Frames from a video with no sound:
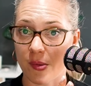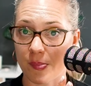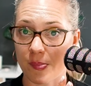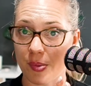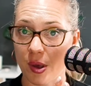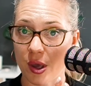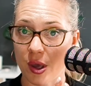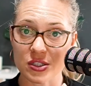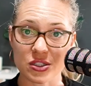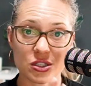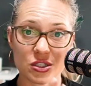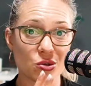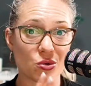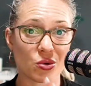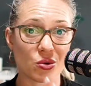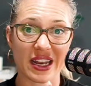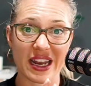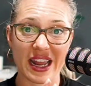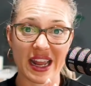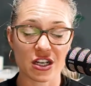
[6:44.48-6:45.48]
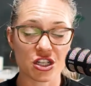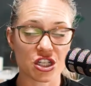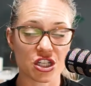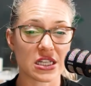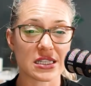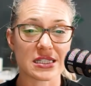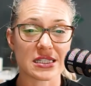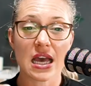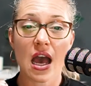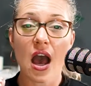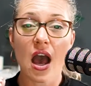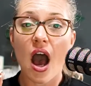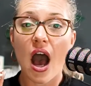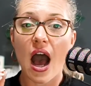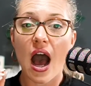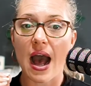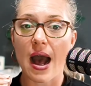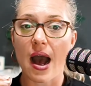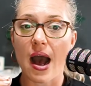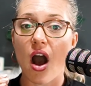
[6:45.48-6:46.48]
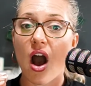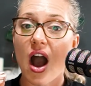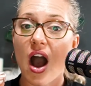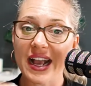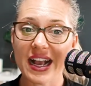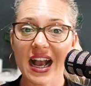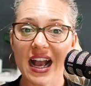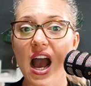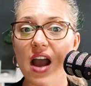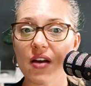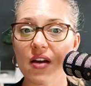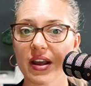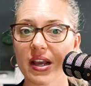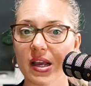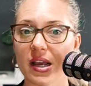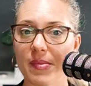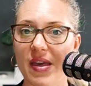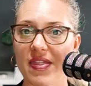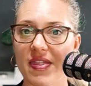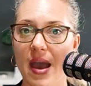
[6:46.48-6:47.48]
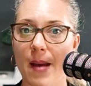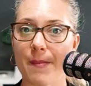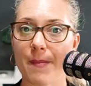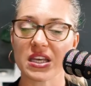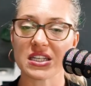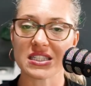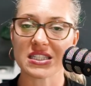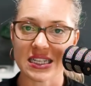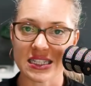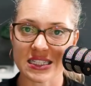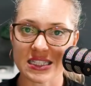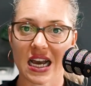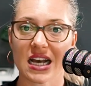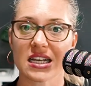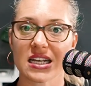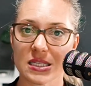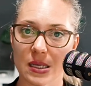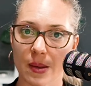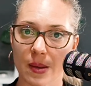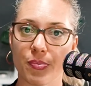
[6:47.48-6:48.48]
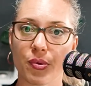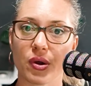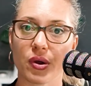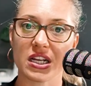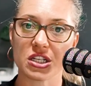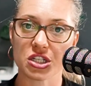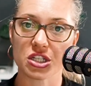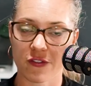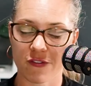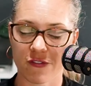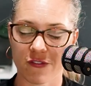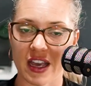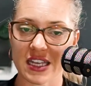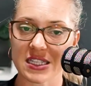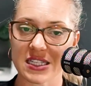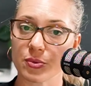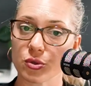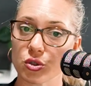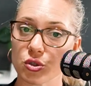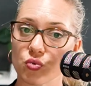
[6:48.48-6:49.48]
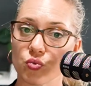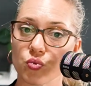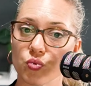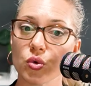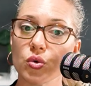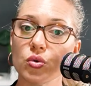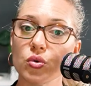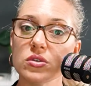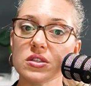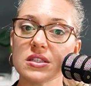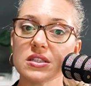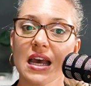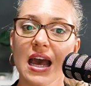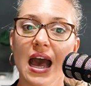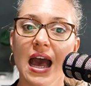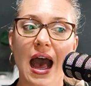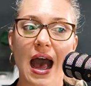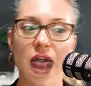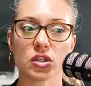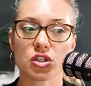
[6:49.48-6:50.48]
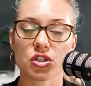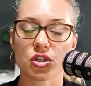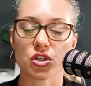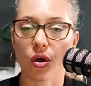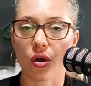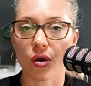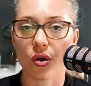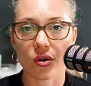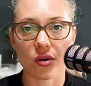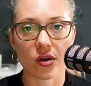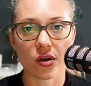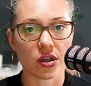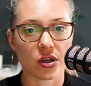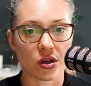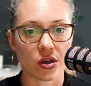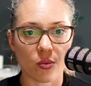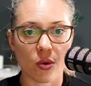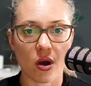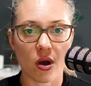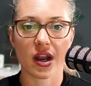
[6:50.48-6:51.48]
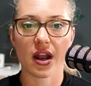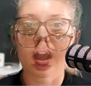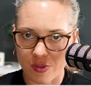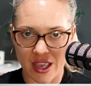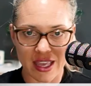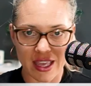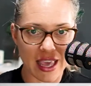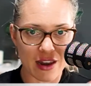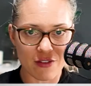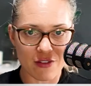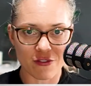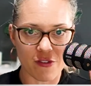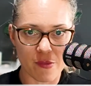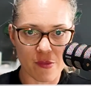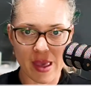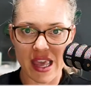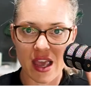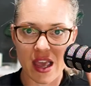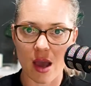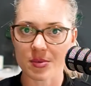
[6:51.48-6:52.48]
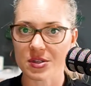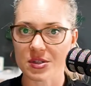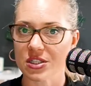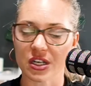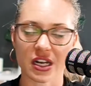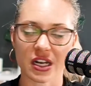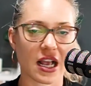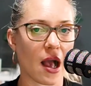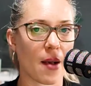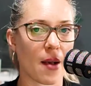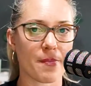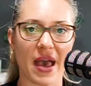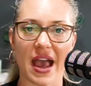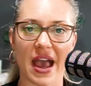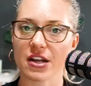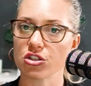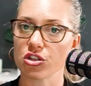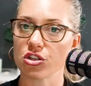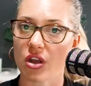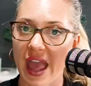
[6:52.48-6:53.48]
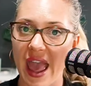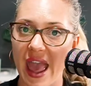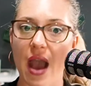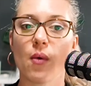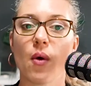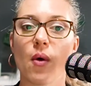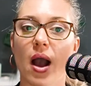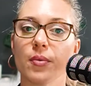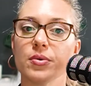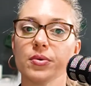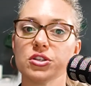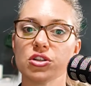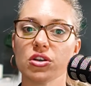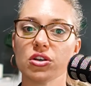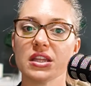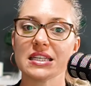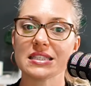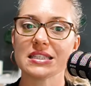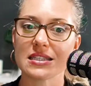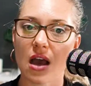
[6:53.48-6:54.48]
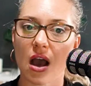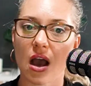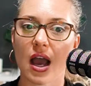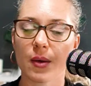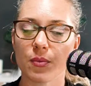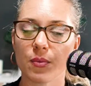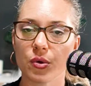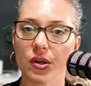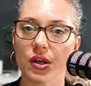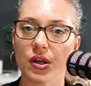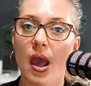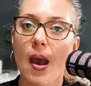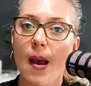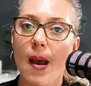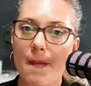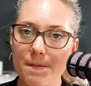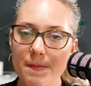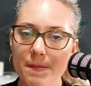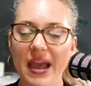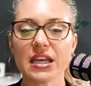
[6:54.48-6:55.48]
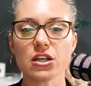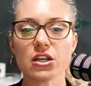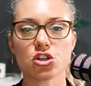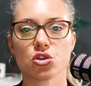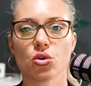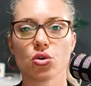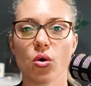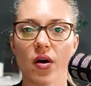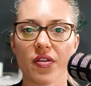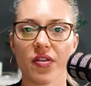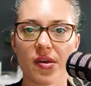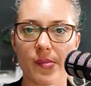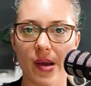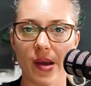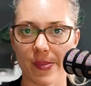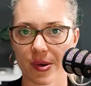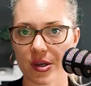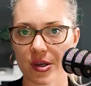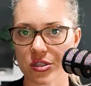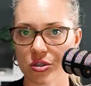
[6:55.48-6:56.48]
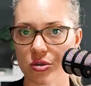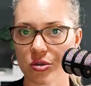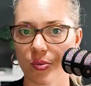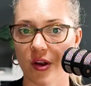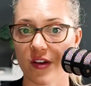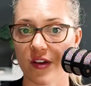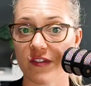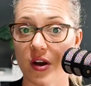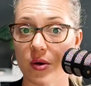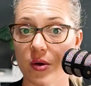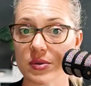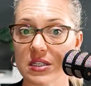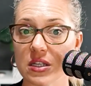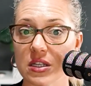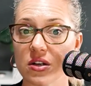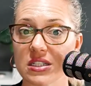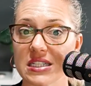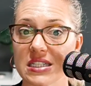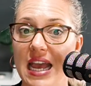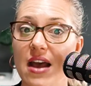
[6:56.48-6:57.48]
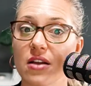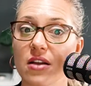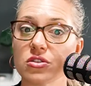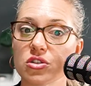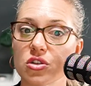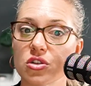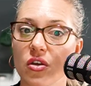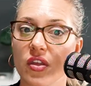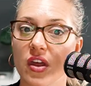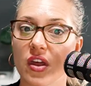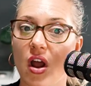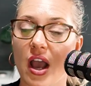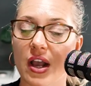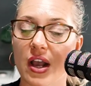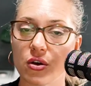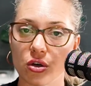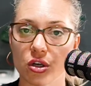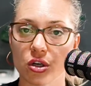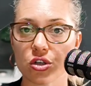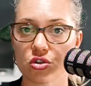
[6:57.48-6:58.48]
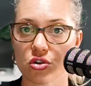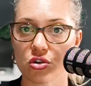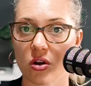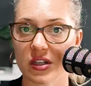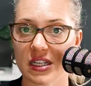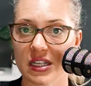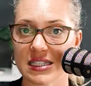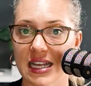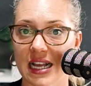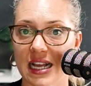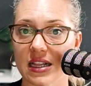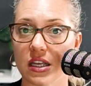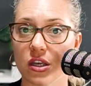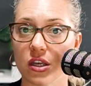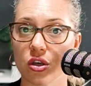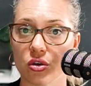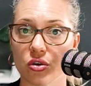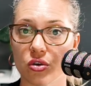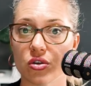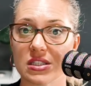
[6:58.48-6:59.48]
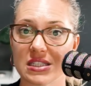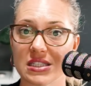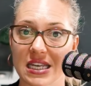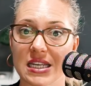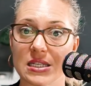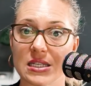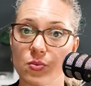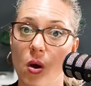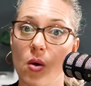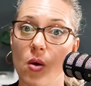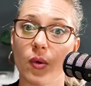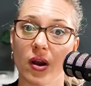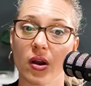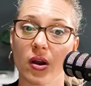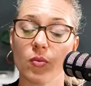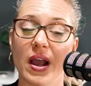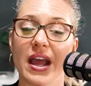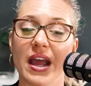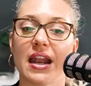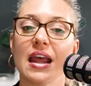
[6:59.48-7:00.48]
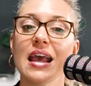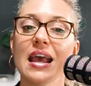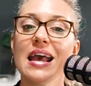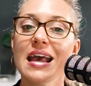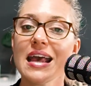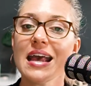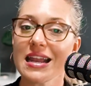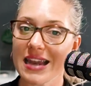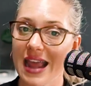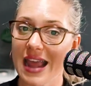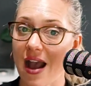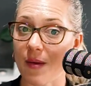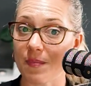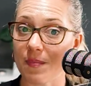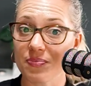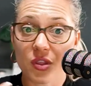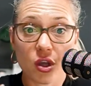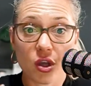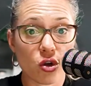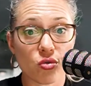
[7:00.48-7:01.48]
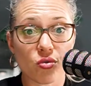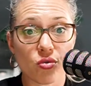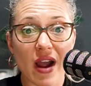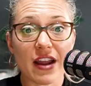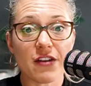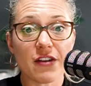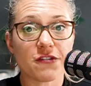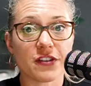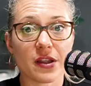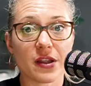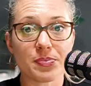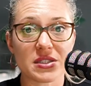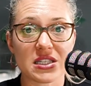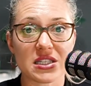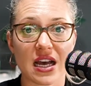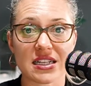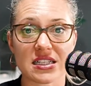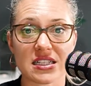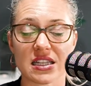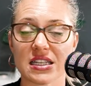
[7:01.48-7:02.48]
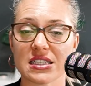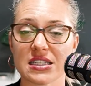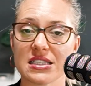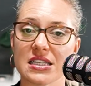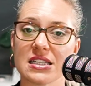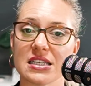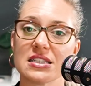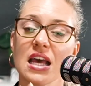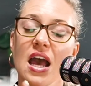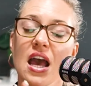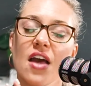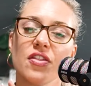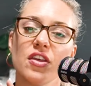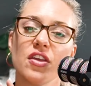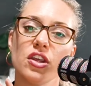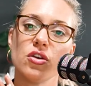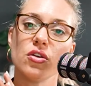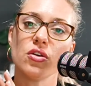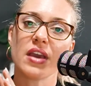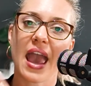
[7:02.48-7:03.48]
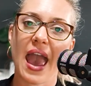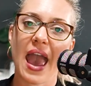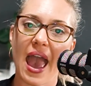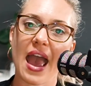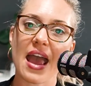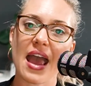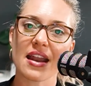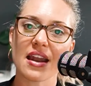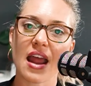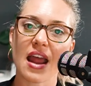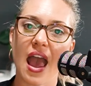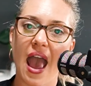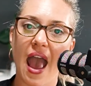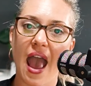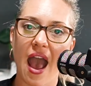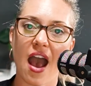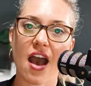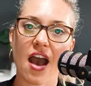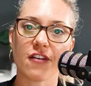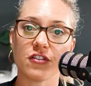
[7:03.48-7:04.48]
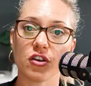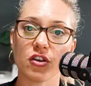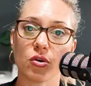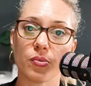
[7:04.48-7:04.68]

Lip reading: personal connections. I can't recommend that because it does breach Facebook's rules. So you know what? Again, for me, I'm just going to come back to how I would do this. I would make sure that my personal profile was locked down so that I could control exactly who sees what, where, and when. Now, the great flip side to this is that you can have your